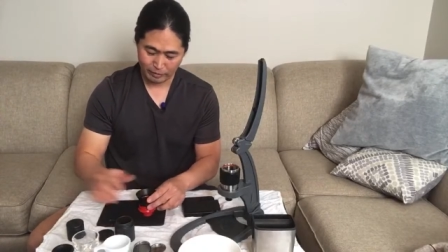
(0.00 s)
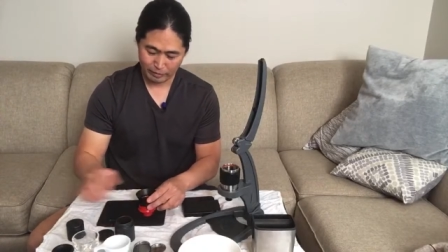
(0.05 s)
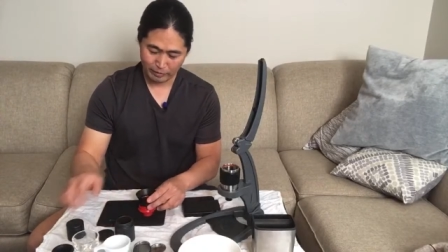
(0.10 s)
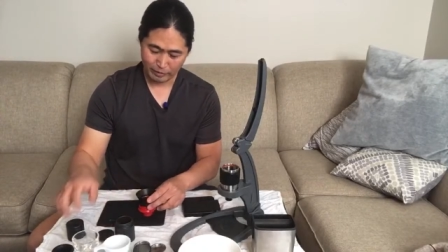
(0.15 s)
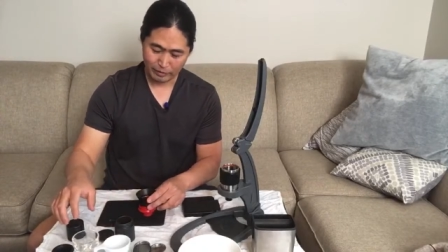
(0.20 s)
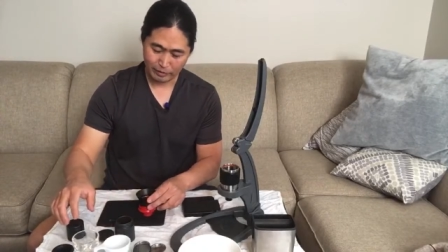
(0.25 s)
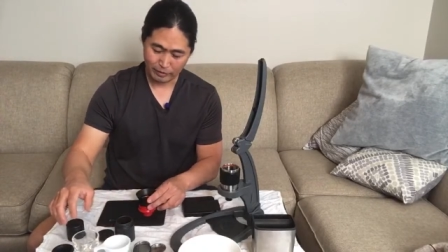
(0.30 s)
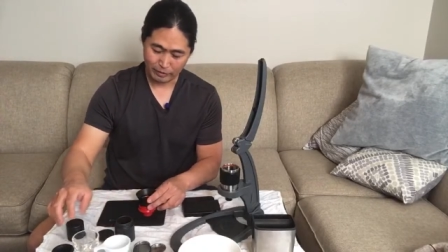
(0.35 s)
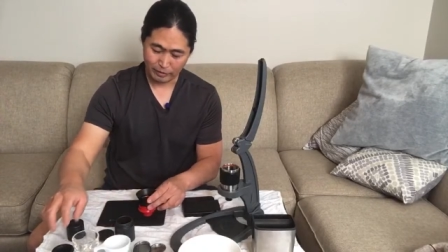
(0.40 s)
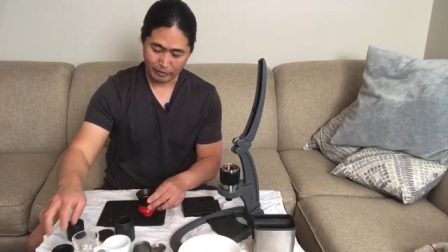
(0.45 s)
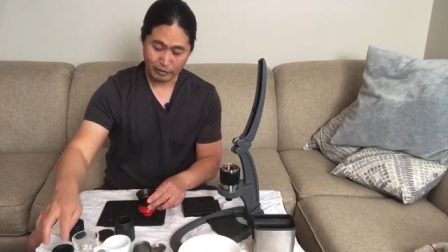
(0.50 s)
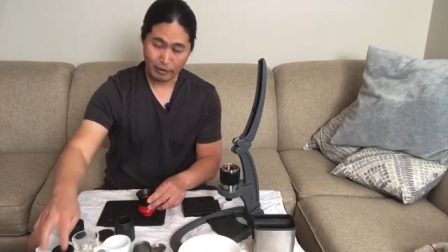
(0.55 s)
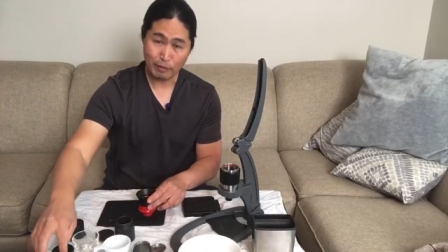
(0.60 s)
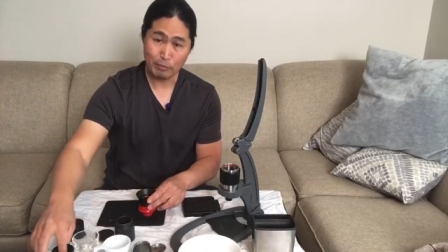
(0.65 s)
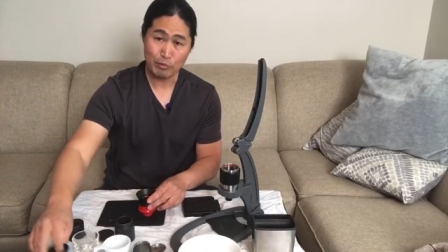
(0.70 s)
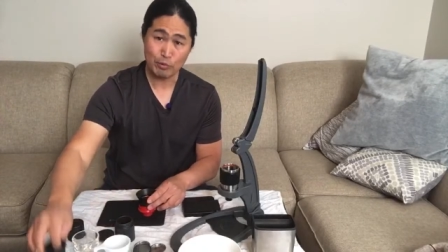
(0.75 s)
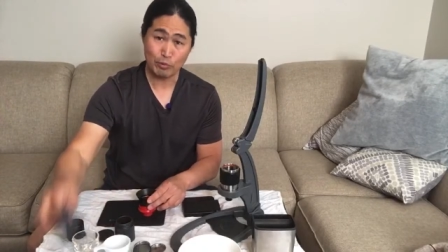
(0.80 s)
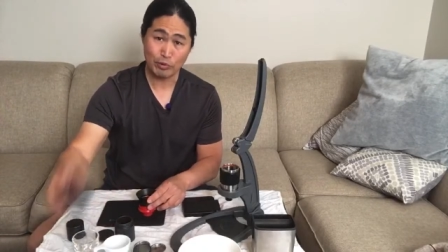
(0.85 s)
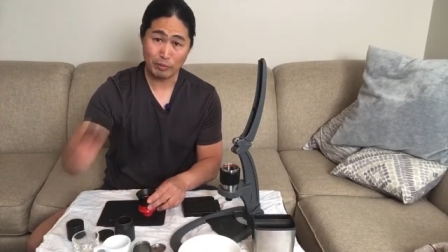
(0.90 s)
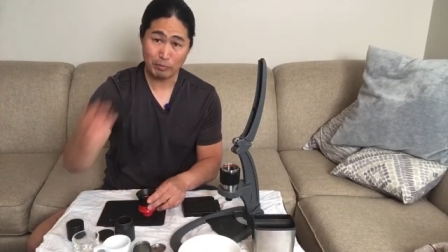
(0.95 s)
And then
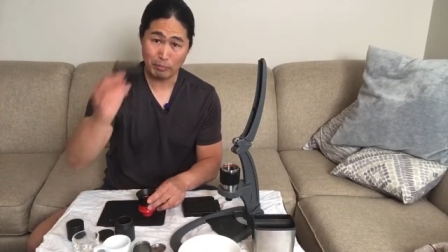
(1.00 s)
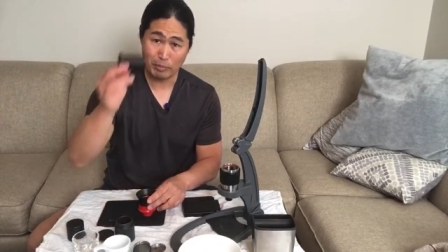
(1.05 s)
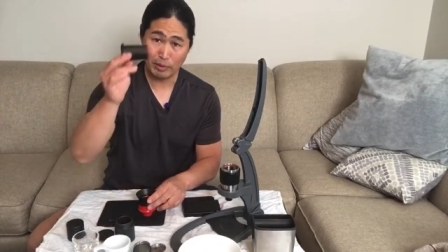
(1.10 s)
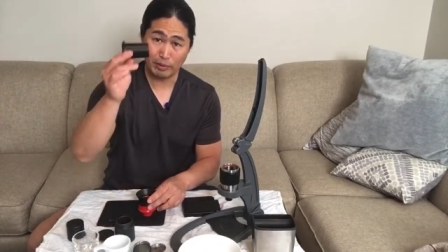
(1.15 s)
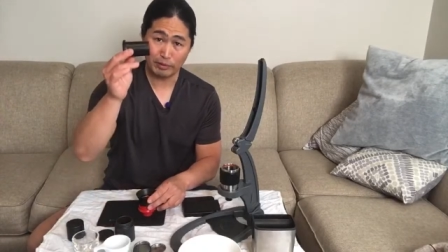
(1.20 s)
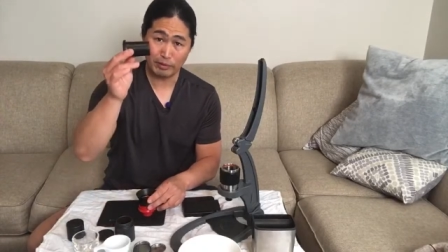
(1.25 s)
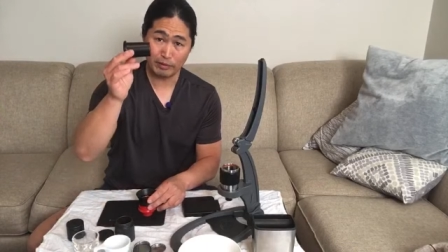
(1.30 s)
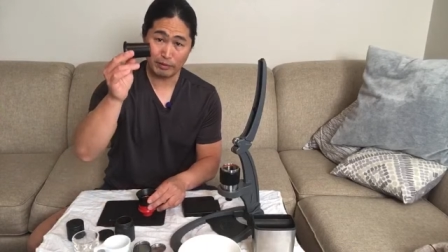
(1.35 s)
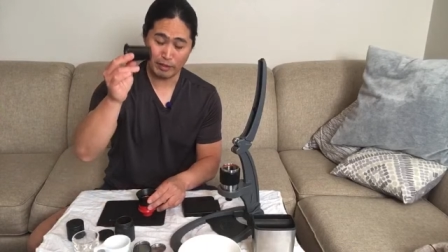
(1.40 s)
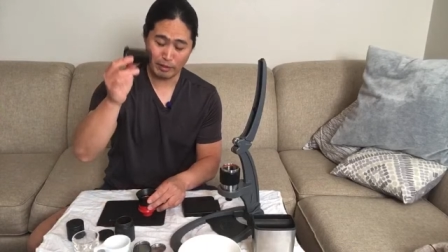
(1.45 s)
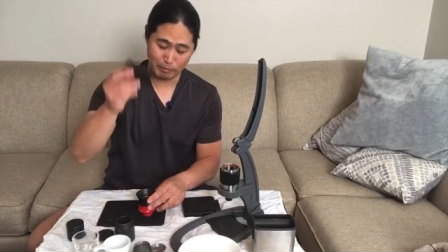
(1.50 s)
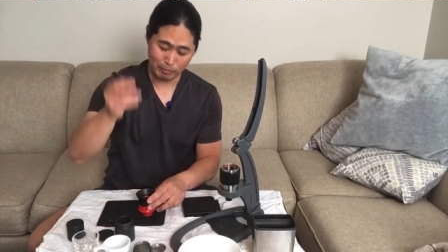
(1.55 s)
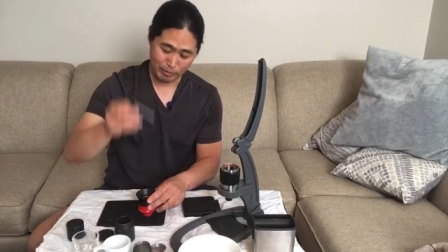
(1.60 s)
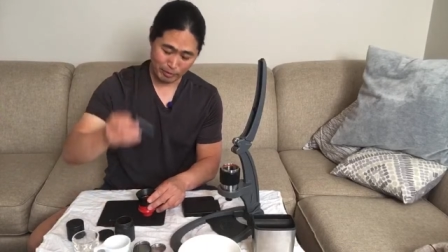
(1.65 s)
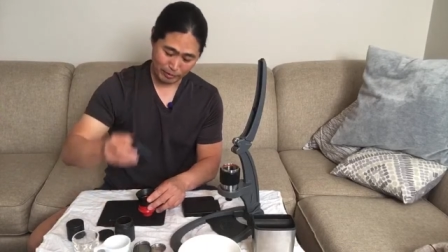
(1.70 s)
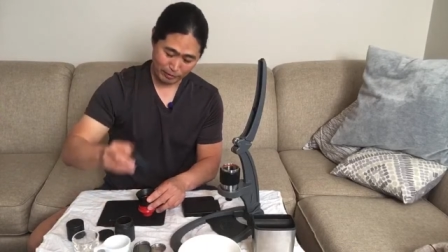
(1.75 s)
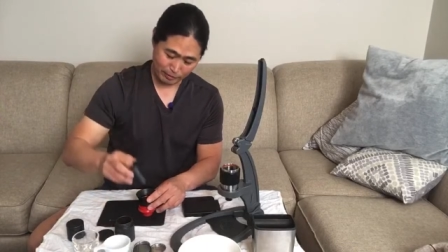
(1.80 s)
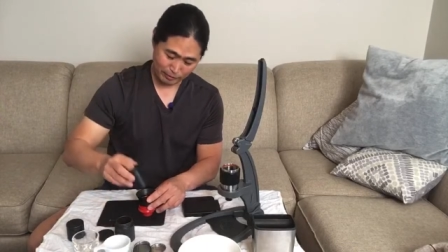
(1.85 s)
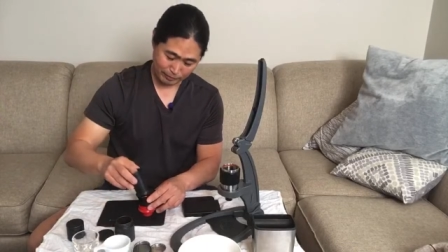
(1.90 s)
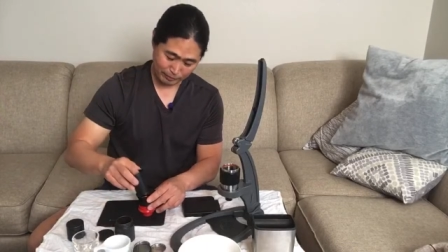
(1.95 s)
comes with a built-in
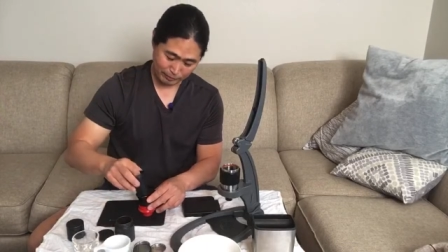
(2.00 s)
temper,